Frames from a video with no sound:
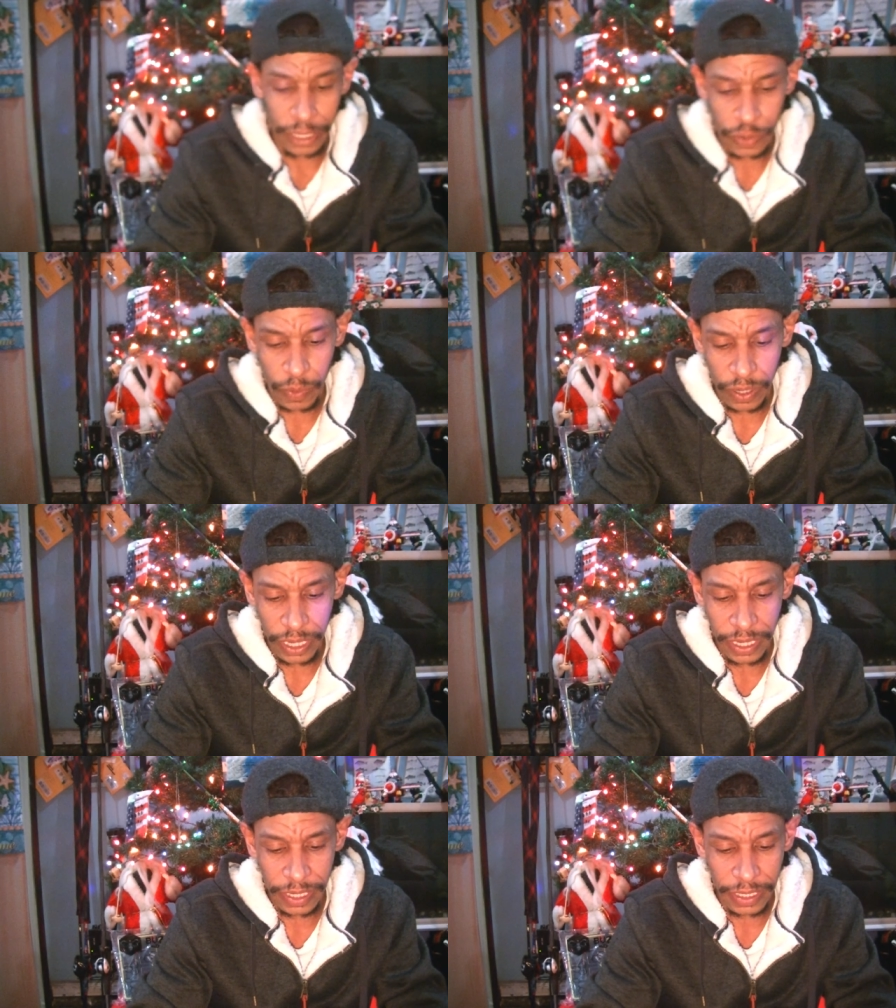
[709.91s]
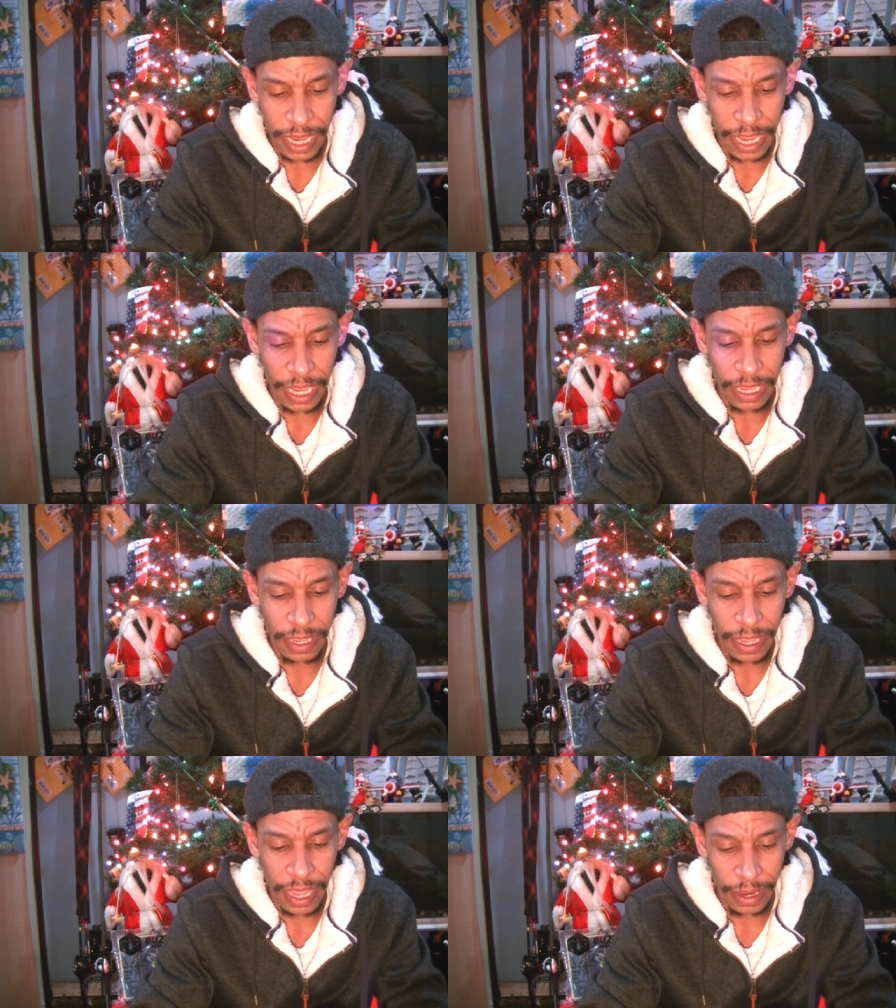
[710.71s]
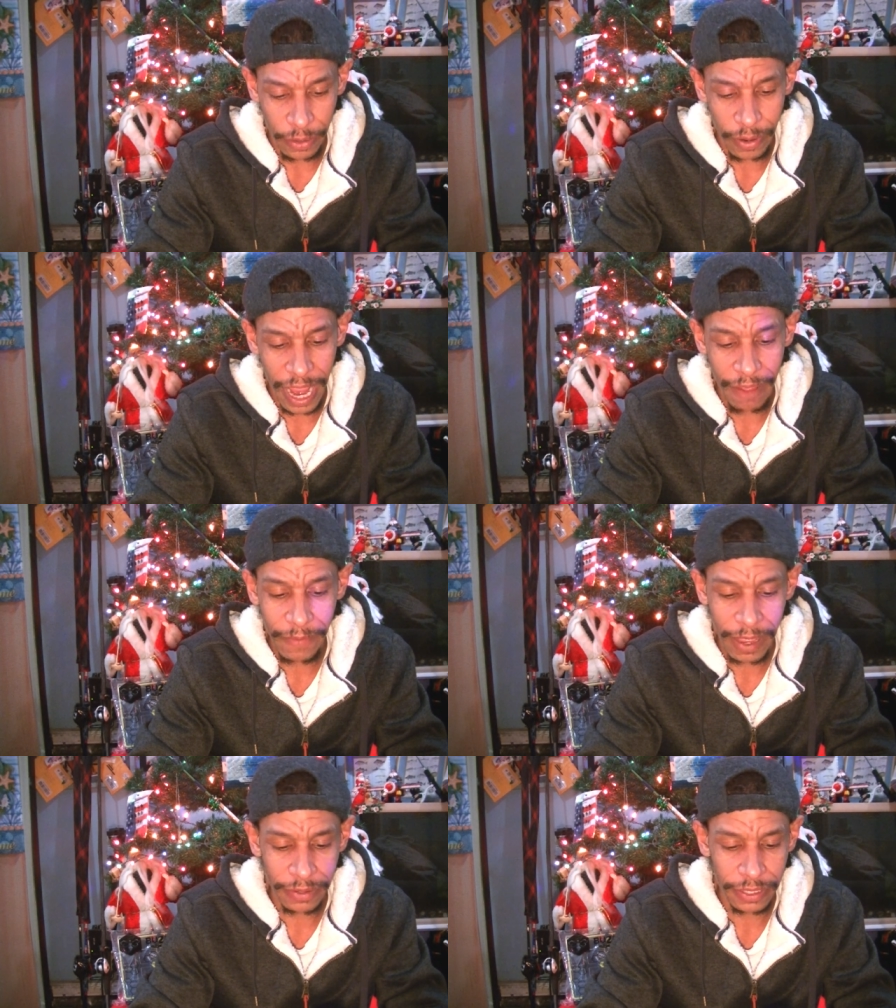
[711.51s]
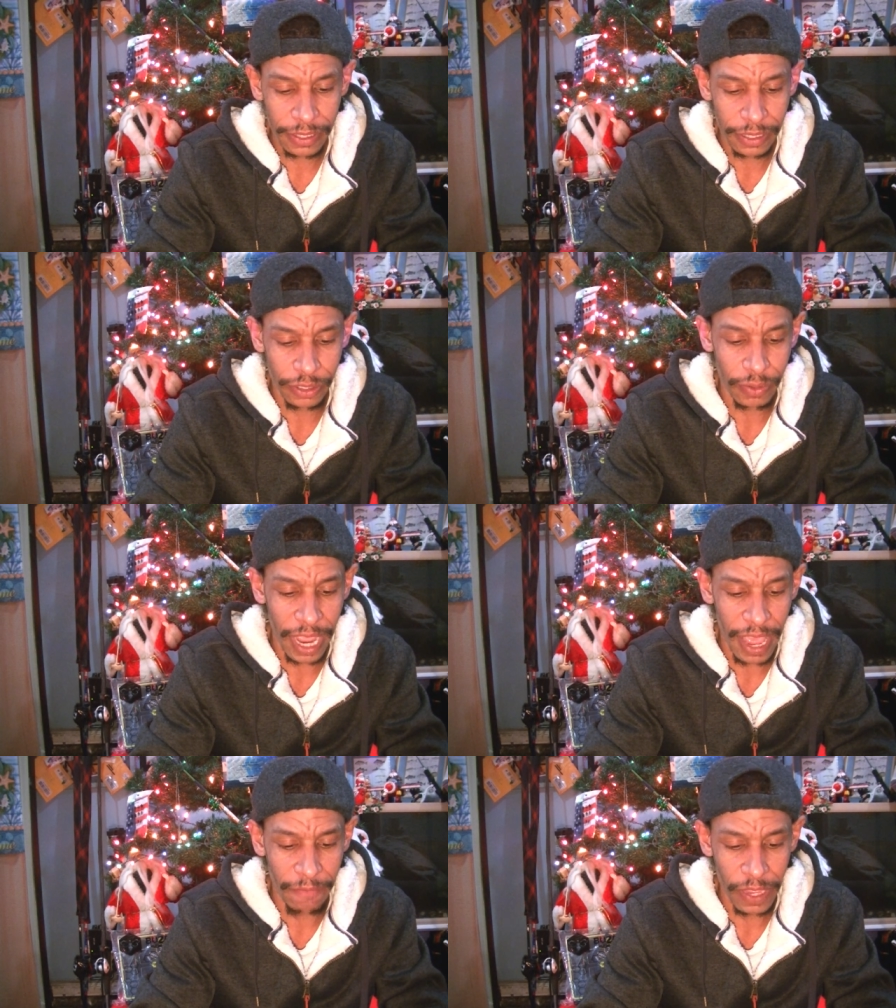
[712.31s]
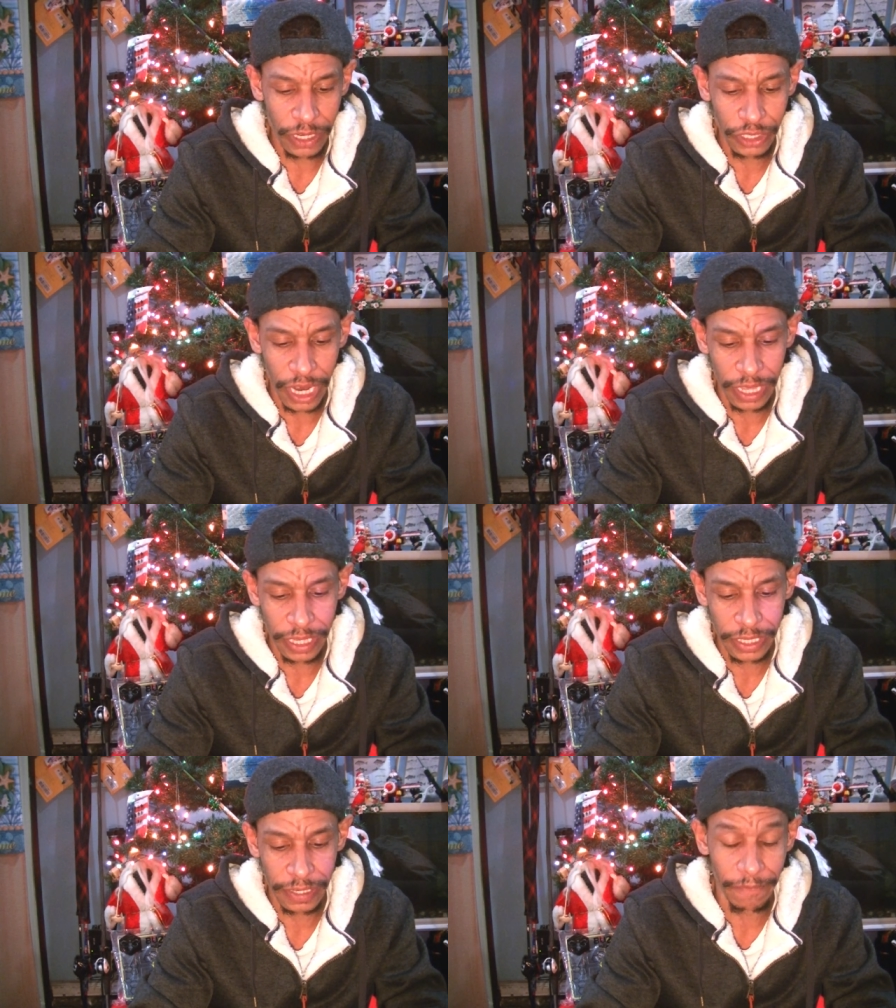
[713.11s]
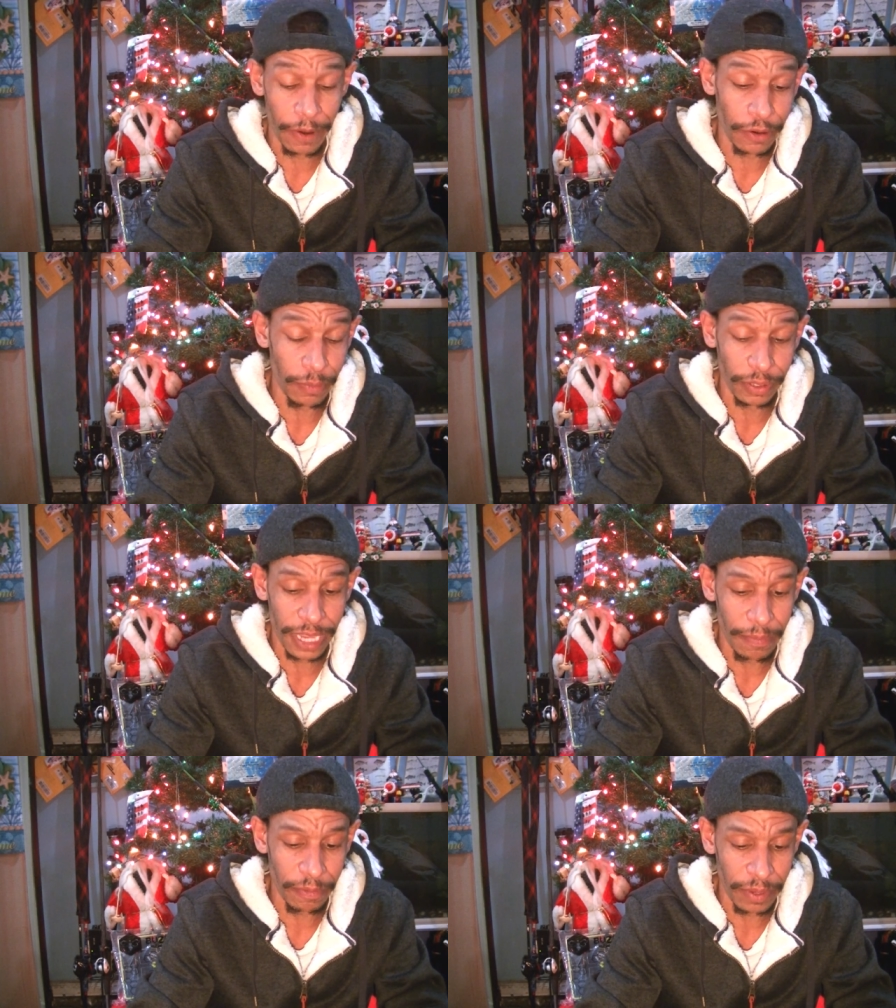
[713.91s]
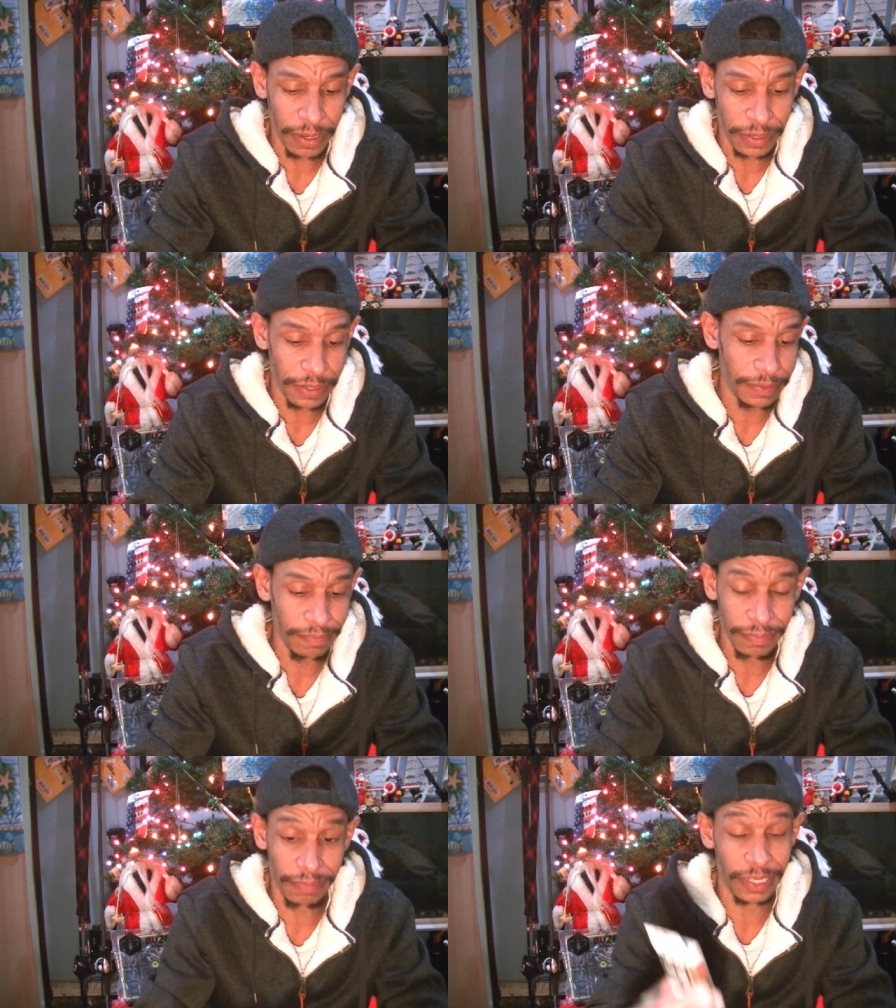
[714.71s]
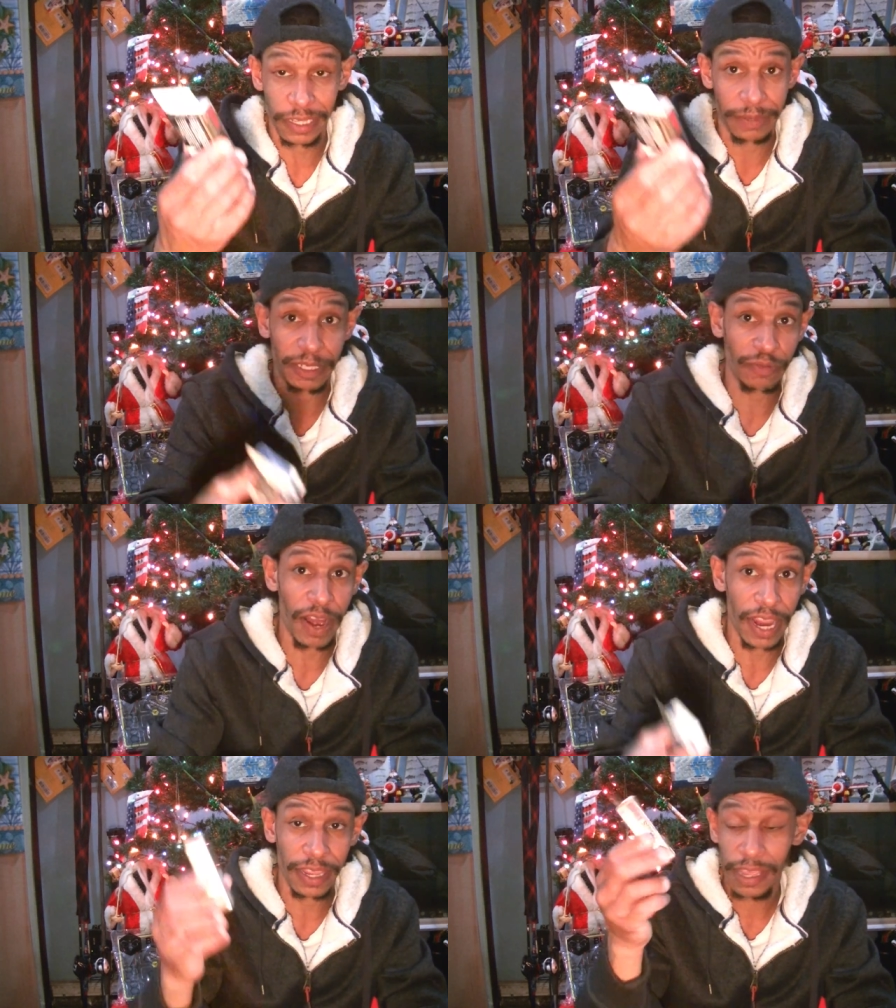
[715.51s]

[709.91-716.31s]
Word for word: this one is a another half ounce, two and a half inch, and this is a variable depth because it's a lipless crank.